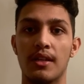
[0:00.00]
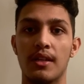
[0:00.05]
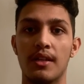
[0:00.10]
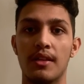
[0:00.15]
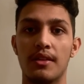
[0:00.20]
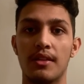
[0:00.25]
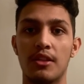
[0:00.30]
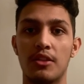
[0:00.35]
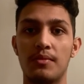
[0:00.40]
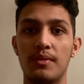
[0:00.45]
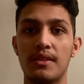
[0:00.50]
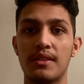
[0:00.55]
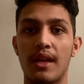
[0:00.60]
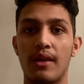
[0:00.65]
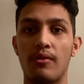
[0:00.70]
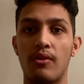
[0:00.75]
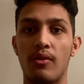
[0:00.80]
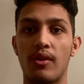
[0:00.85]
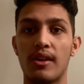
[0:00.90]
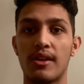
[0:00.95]
This means that we
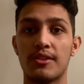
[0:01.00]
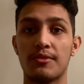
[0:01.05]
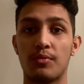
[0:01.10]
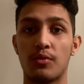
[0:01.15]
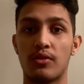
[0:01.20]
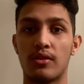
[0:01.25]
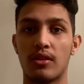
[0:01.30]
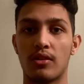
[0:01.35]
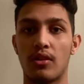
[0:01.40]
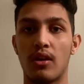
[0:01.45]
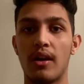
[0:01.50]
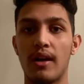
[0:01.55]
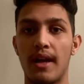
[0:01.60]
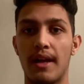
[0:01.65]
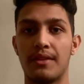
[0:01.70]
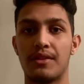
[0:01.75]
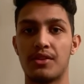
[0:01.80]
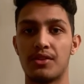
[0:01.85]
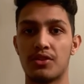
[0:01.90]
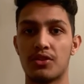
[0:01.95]
want to explore a lot at
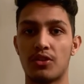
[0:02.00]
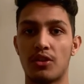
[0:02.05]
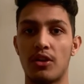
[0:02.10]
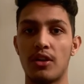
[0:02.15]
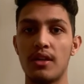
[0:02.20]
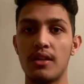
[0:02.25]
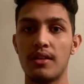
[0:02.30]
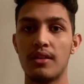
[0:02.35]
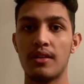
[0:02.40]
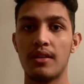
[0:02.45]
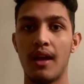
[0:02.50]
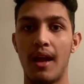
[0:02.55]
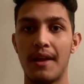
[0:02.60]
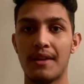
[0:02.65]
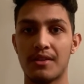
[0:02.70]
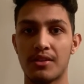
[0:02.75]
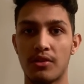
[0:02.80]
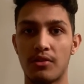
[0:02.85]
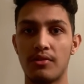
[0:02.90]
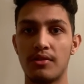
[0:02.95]
the start and
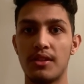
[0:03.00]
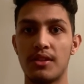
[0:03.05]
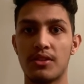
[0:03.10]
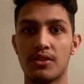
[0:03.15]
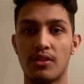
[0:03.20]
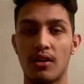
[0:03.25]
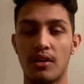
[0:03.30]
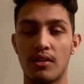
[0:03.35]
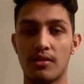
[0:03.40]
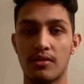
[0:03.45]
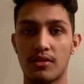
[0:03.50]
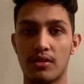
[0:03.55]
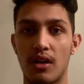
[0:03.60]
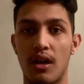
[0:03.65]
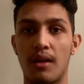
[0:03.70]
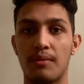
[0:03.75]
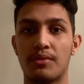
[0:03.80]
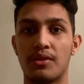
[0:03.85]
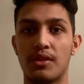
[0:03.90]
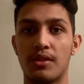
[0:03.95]
slowly
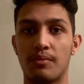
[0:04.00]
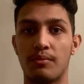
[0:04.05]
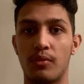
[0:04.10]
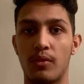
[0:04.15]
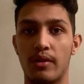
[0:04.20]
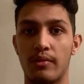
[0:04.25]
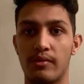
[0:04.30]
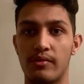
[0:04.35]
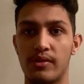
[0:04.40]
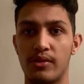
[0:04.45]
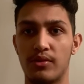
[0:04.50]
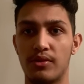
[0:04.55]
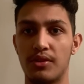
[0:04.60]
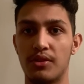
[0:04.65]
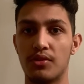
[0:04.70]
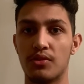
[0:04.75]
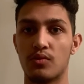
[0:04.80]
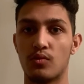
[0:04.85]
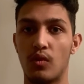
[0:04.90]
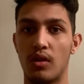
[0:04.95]
stop to the point where we only
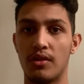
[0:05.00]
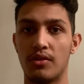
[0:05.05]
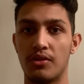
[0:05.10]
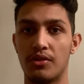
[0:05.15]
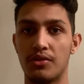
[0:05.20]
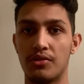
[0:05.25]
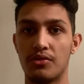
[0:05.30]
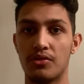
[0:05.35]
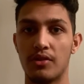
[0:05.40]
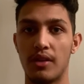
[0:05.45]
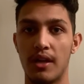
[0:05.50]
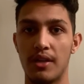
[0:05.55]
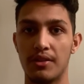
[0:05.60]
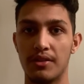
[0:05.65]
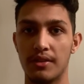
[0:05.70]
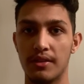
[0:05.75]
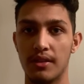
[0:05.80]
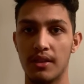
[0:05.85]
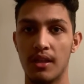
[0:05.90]
use one or two strategies.